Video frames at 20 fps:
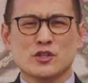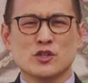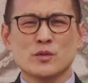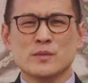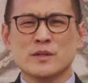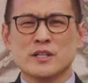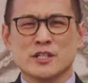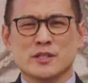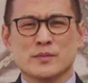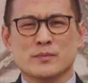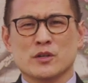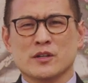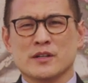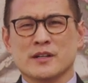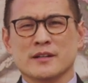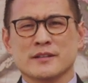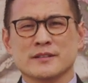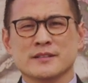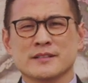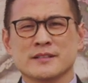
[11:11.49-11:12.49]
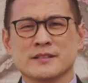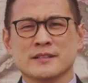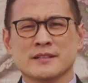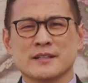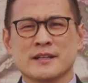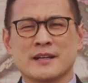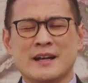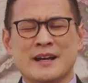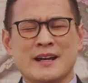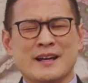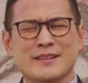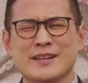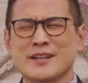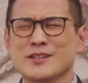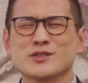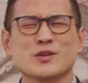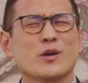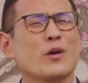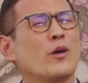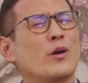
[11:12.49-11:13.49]
dubious products.
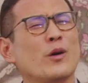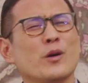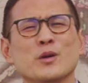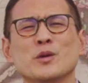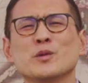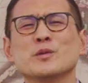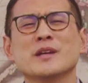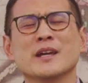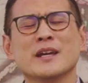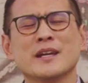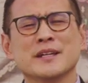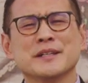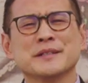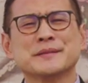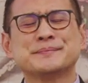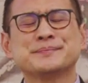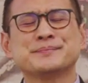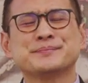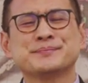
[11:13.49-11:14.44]
That's all okay.